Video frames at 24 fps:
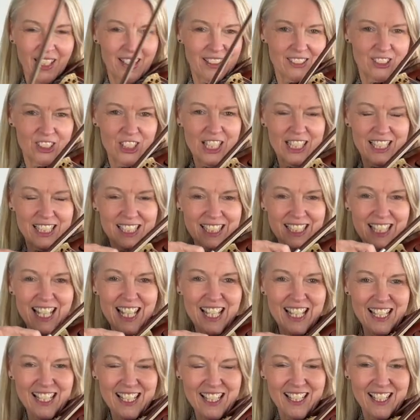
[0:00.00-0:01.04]
Check it
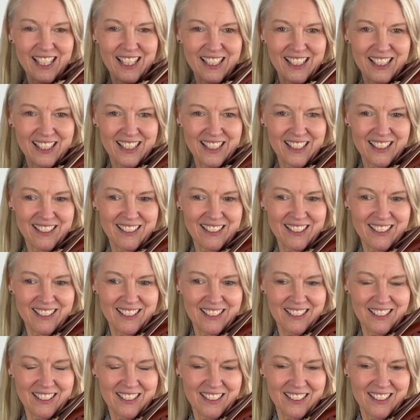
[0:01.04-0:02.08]
again.
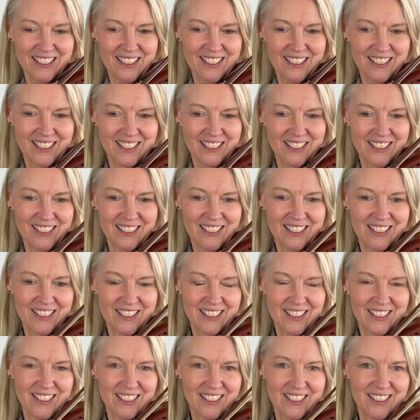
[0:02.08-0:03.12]

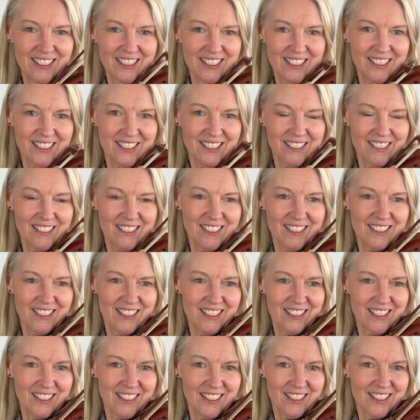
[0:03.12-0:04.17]

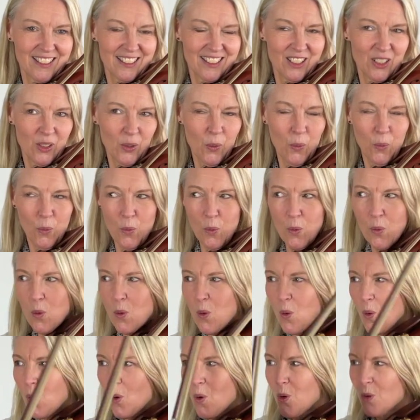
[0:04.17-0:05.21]

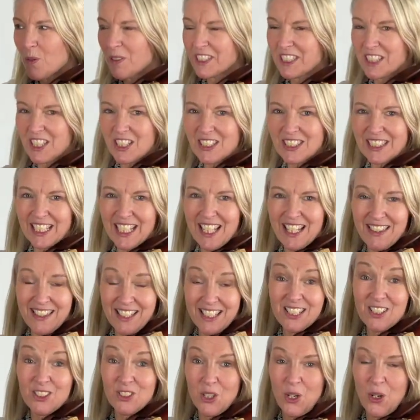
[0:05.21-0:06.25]
Oh, we're starting at
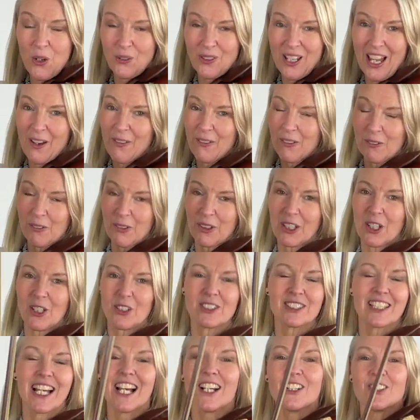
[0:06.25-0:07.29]
this note now, and we're going
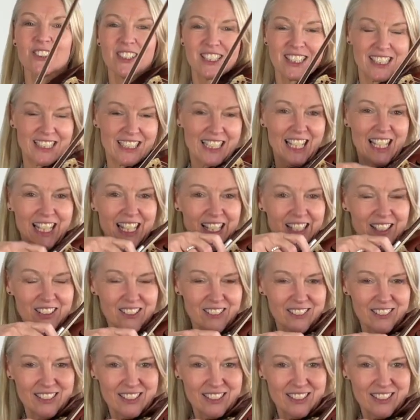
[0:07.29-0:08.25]
down the scale.